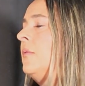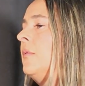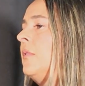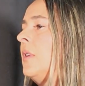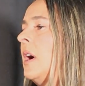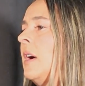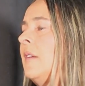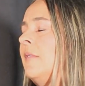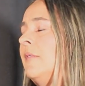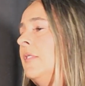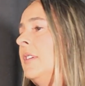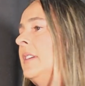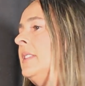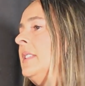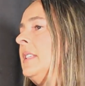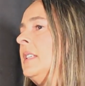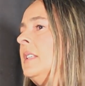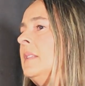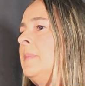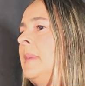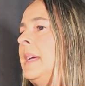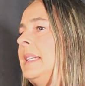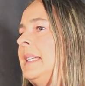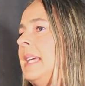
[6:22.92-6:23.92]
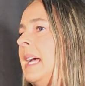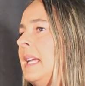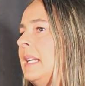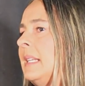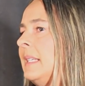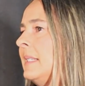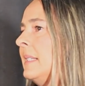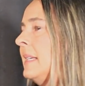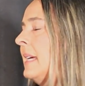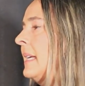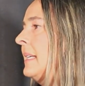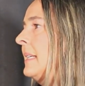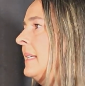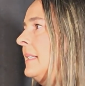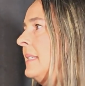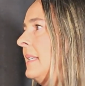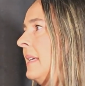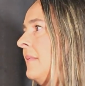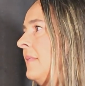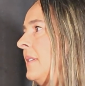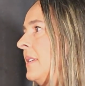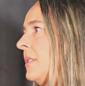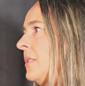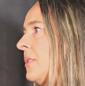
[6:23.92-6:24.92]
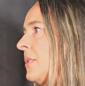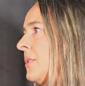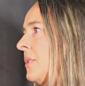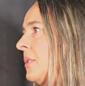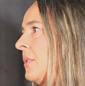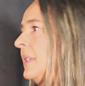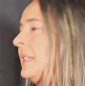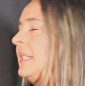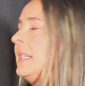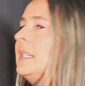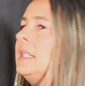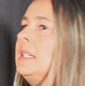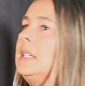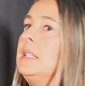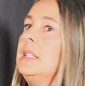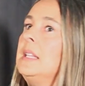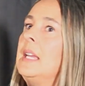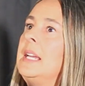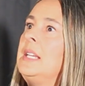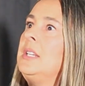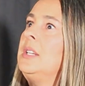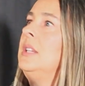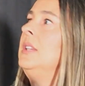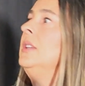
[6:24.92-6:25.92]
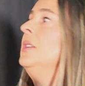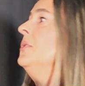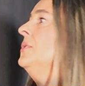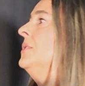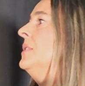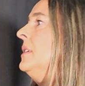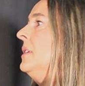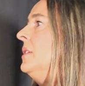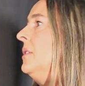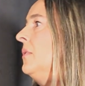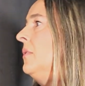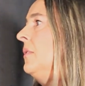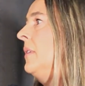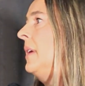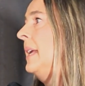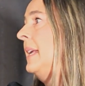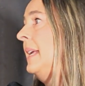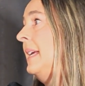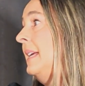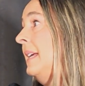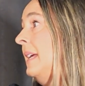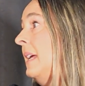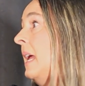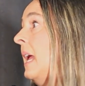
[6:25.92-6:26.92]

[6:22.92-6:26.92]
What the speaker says: for instance, my dad is 97 years old. He doesn't like using credit.